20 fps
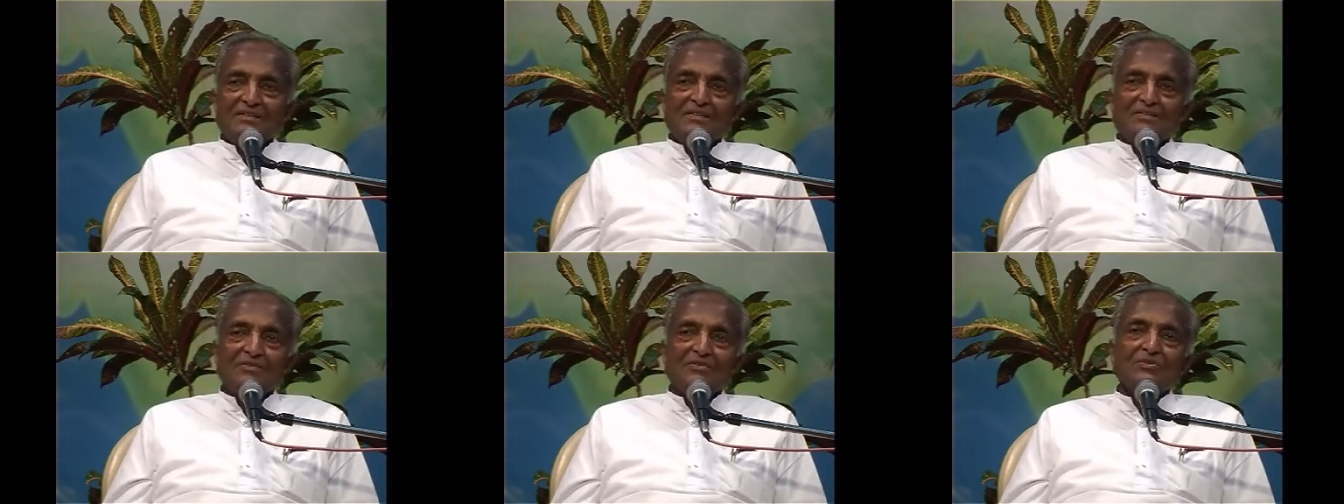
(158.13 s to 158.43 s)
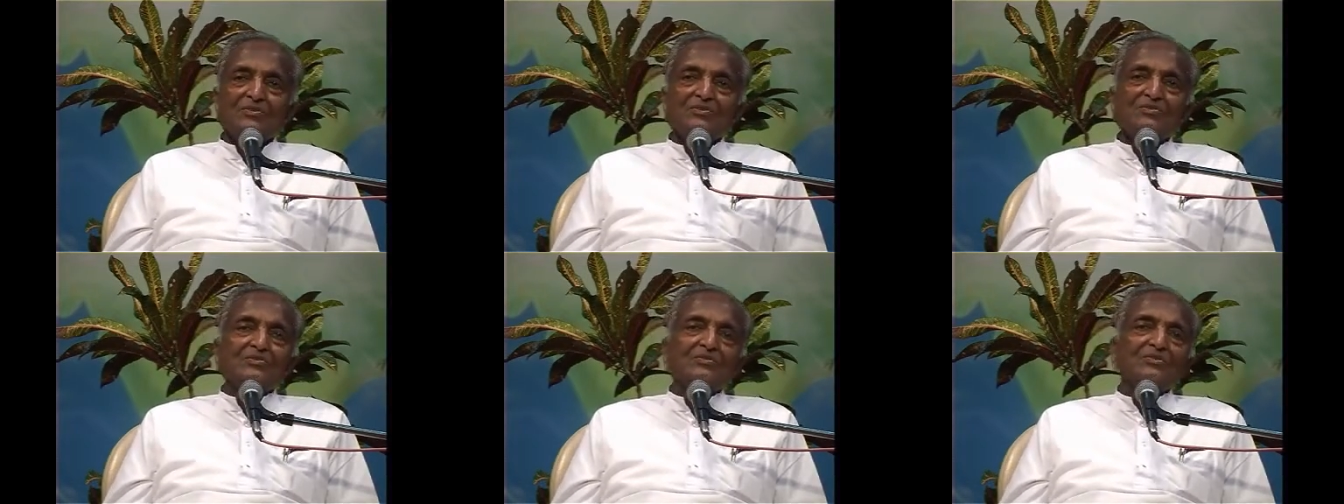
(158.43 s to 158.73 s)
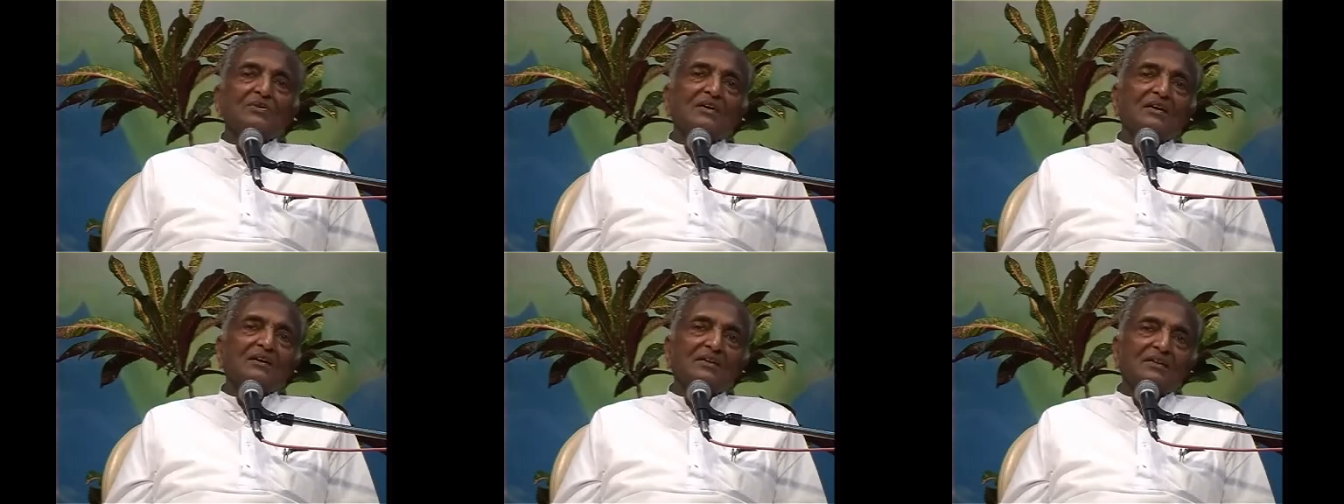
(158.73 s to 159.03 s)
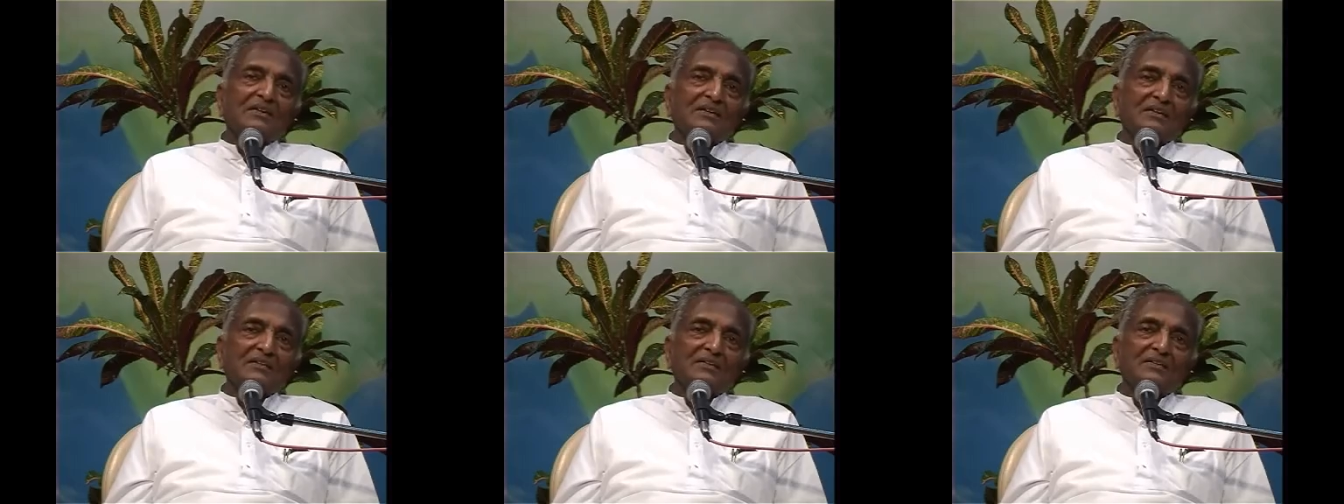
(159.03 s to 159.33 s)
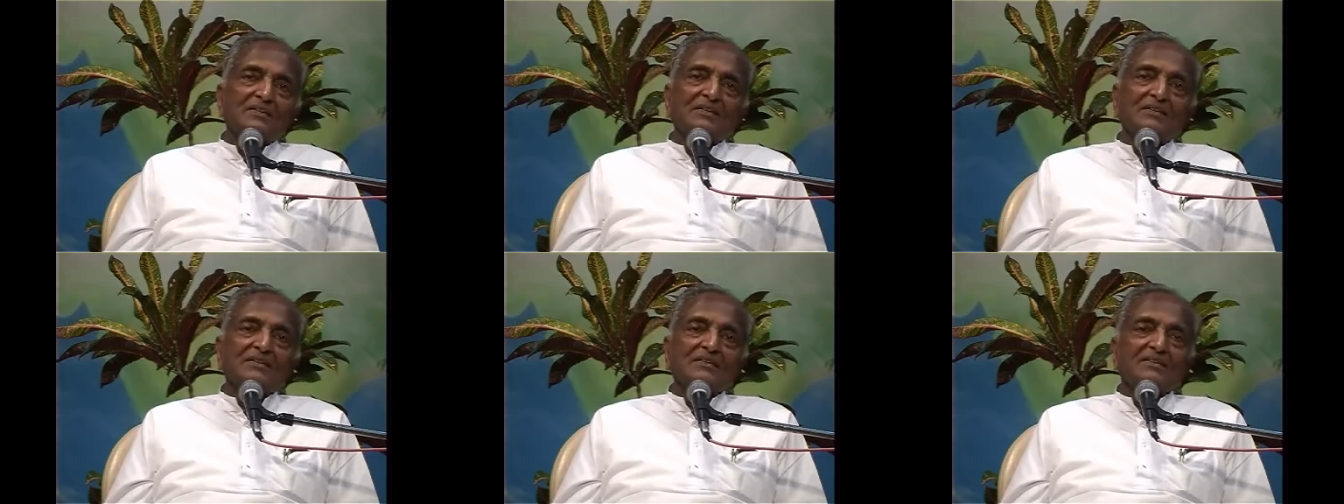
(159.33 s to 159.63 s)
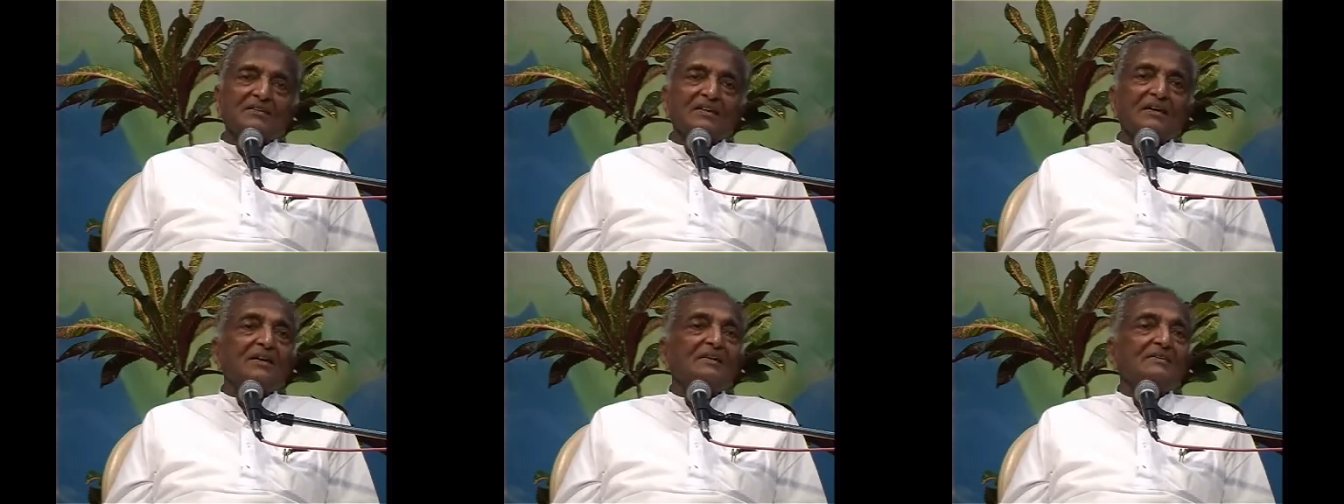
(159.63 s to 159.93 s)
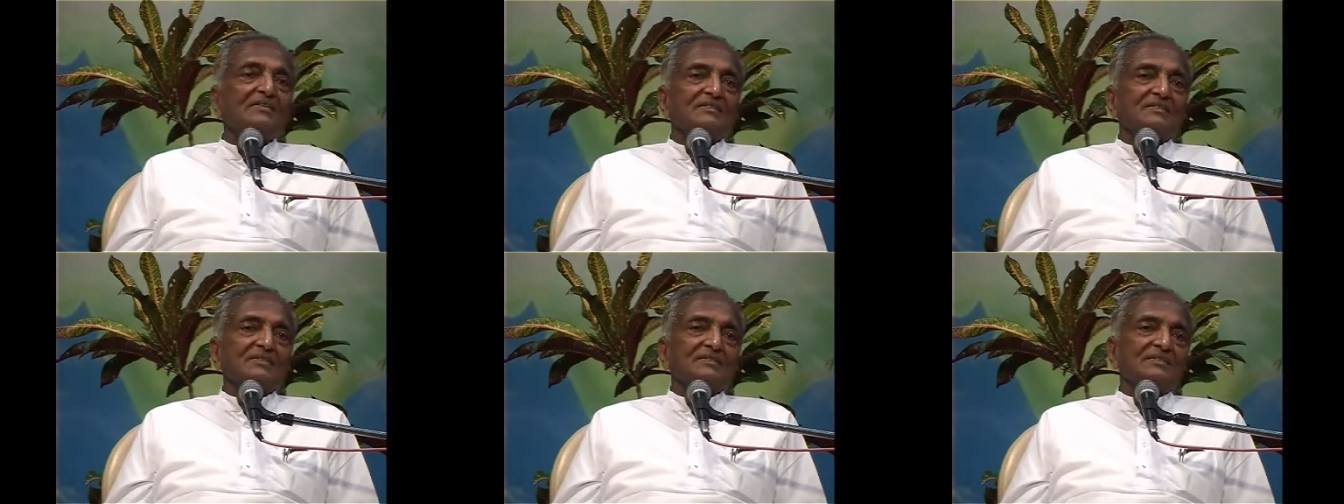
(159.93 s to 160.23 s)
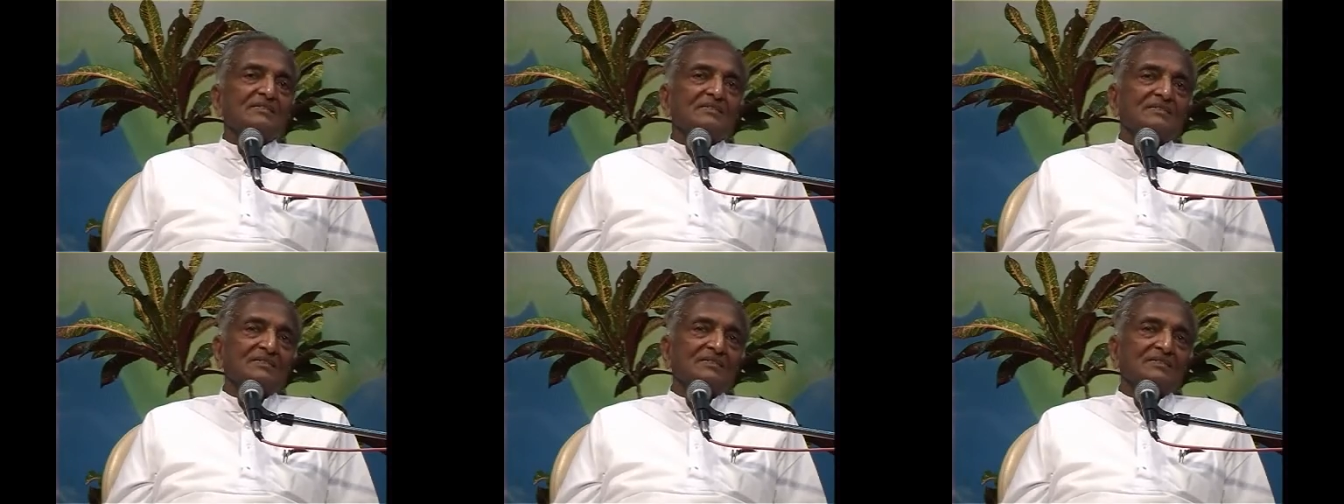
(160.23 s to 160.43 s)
those who are acting as guides.